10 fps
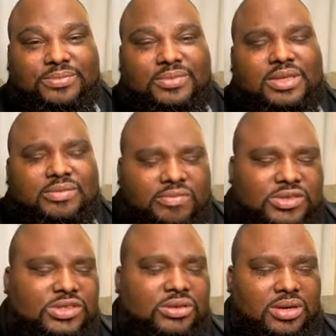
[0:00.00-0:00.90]
We
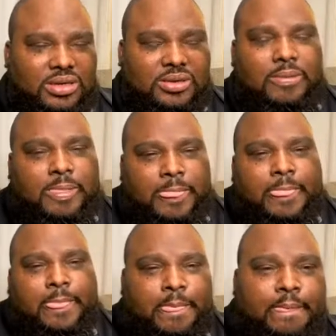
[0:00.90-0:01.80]
try to, like I said,
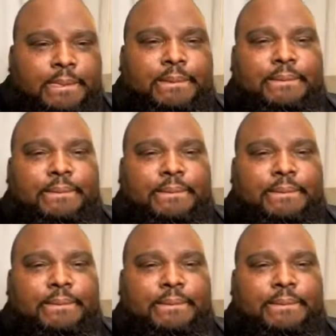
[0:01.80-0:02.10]
you know, we're